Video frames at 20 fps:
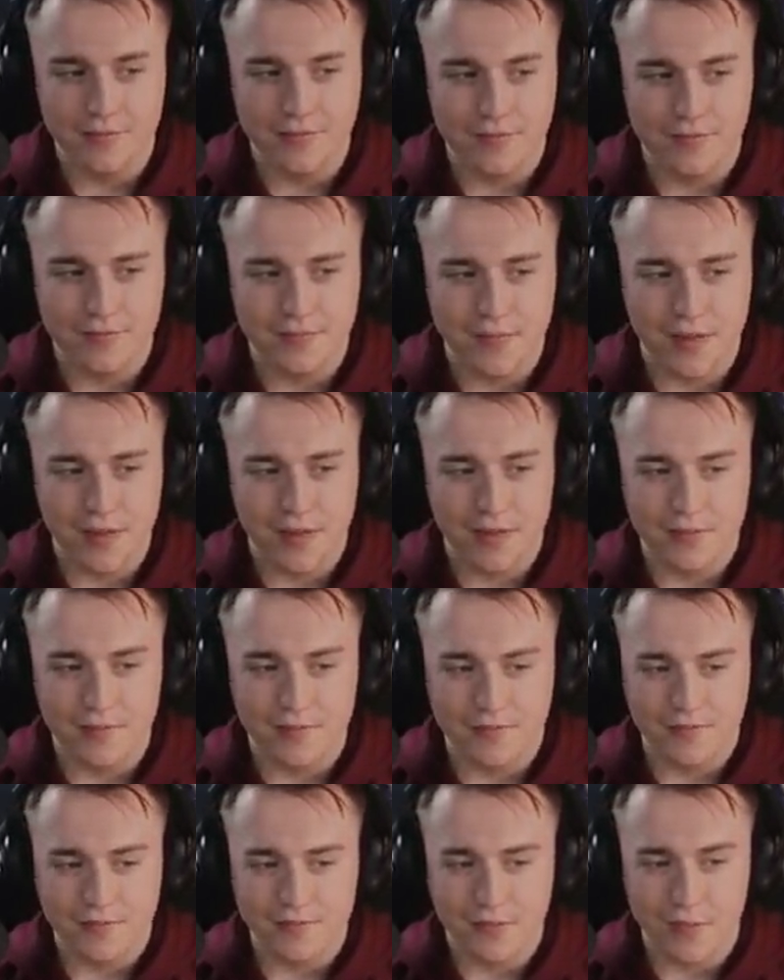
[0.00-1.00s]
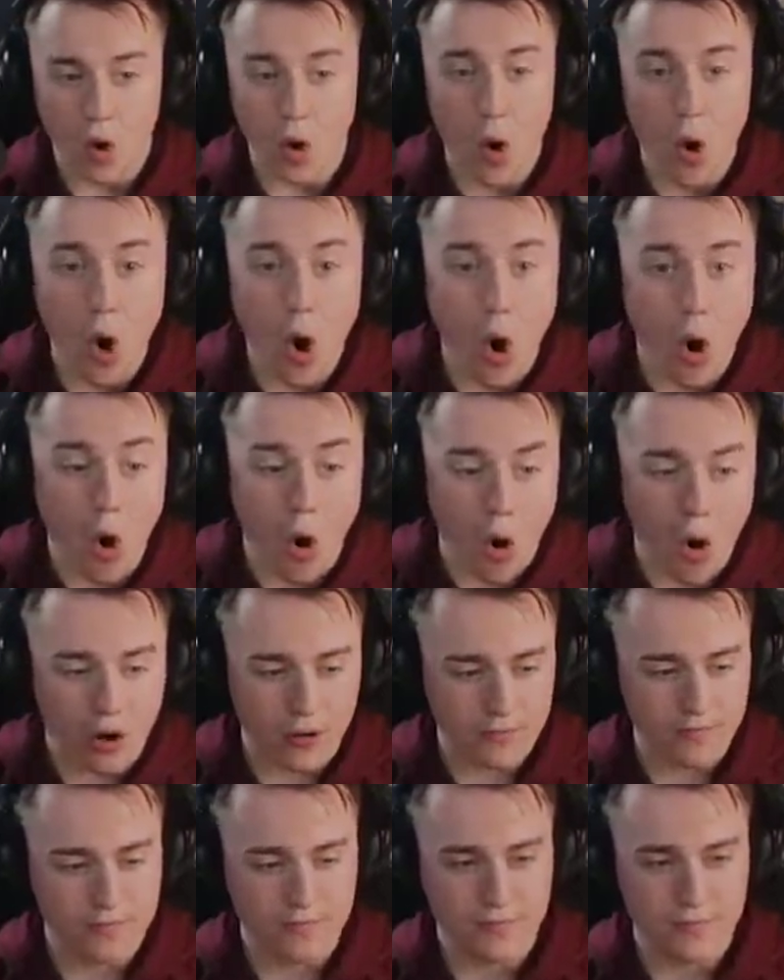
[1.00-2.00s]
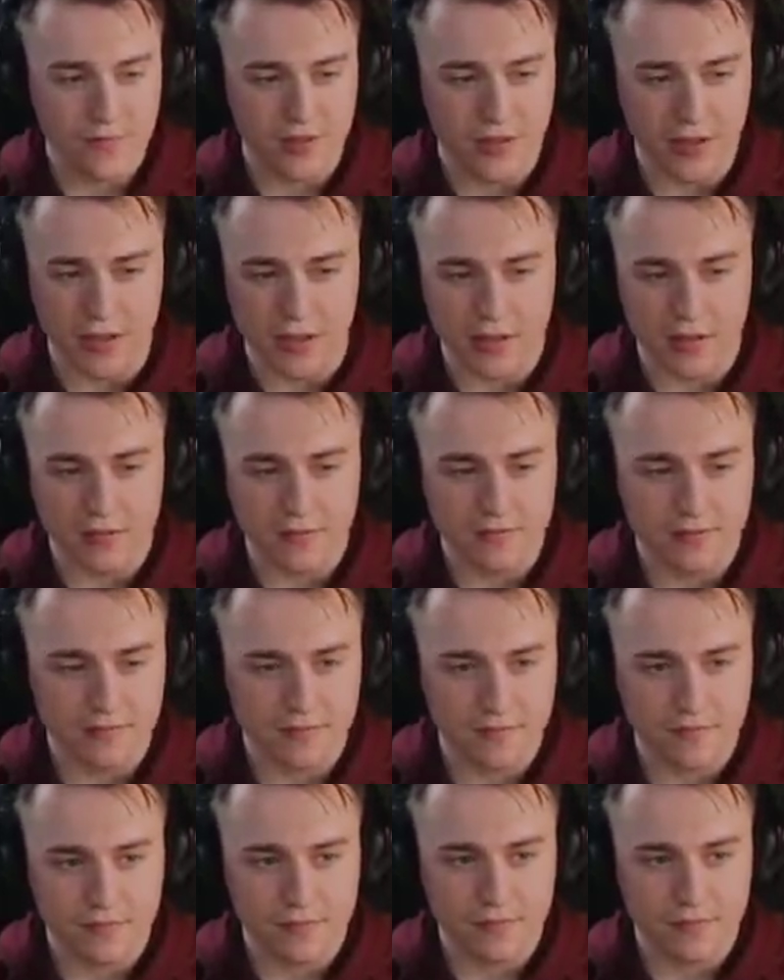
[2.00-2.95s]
Well, it does. Oh, I mean, am sick. I wrong?